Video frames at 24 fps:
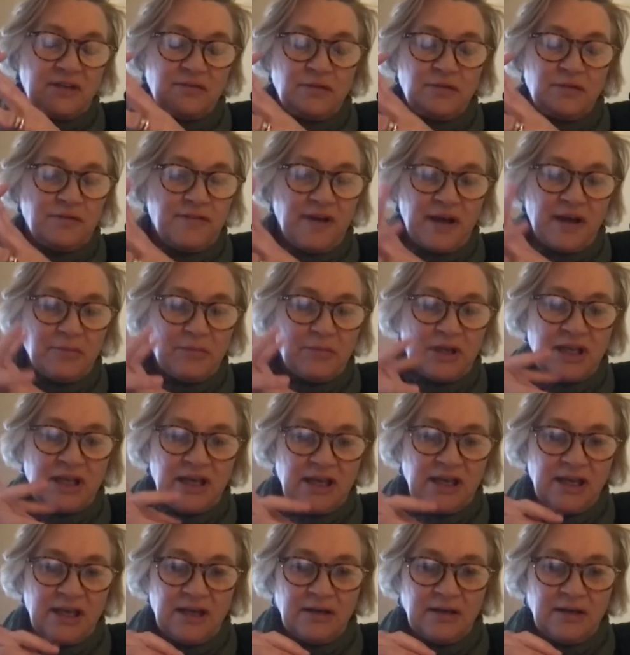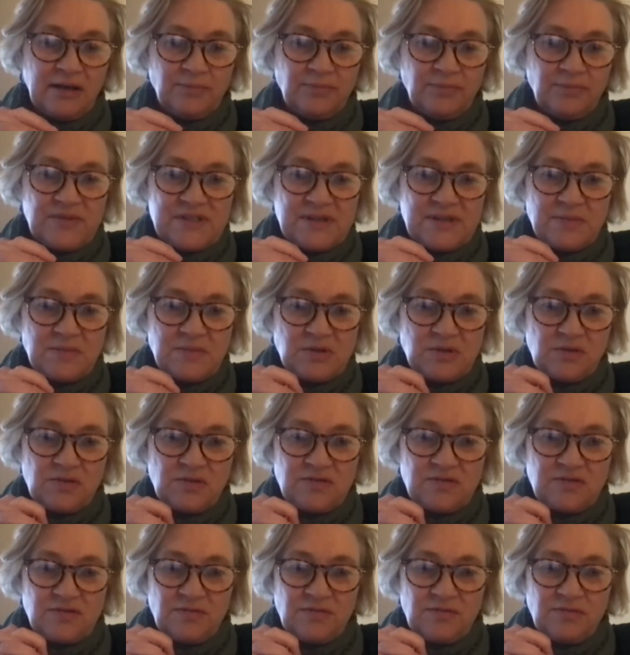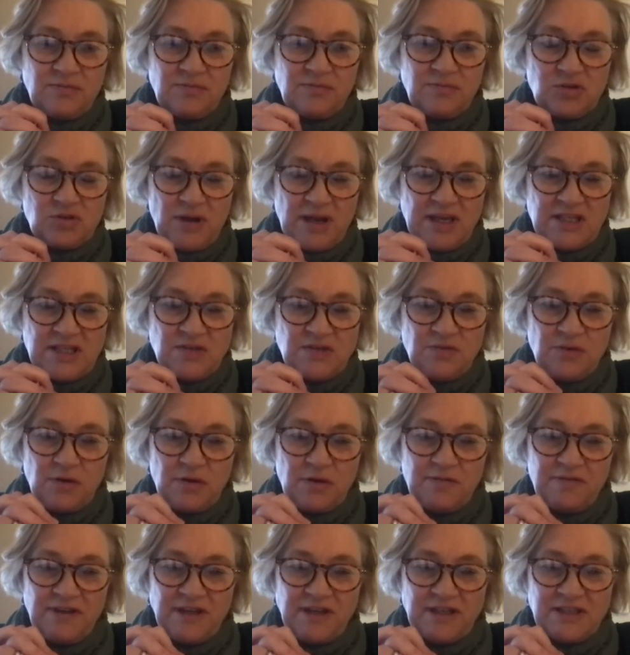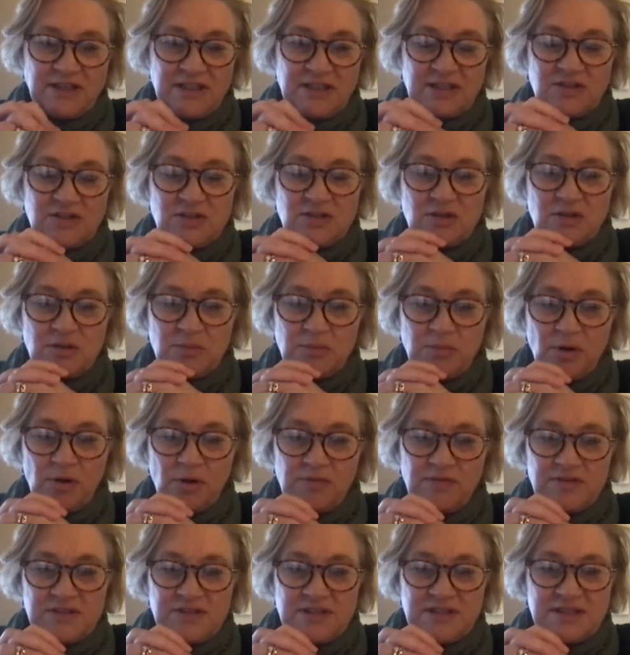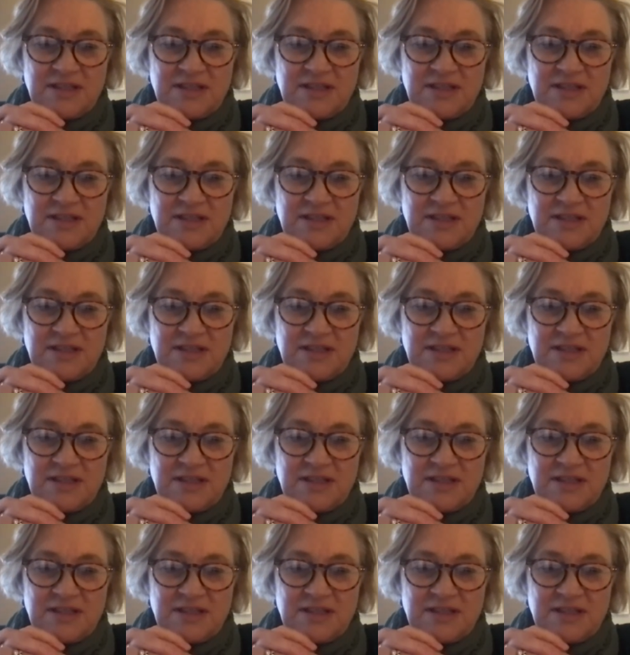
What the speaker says: for pharmacare, some sort of transfer of funding to the province.